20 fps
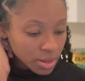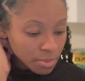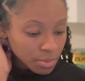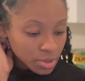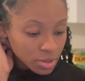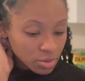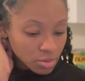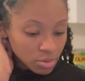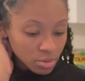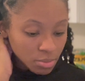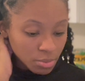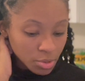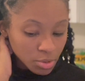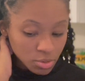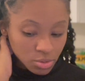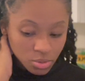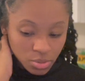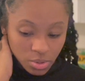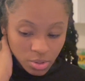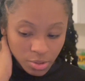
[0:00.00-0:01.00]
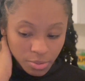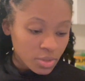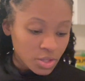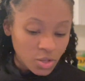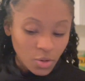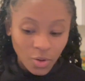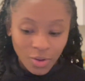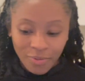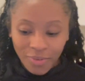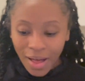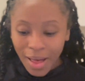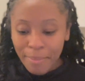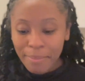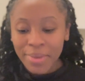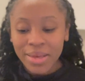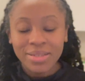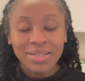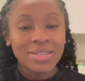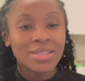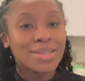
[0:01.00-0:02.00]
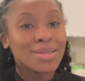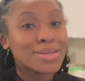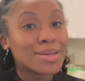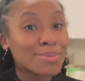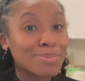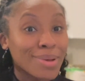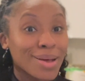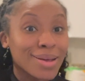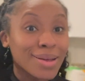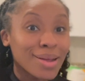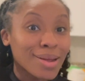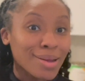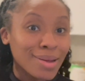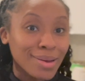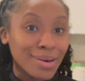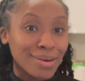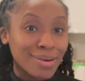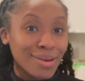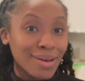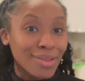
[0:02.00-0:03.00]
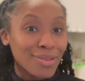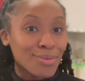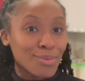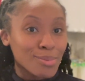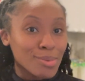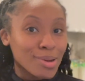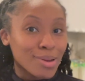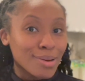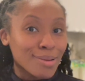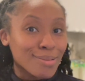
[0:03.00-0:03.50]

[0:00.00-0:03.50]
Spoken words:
be doing the most with it. So if I mess this up, I can get another one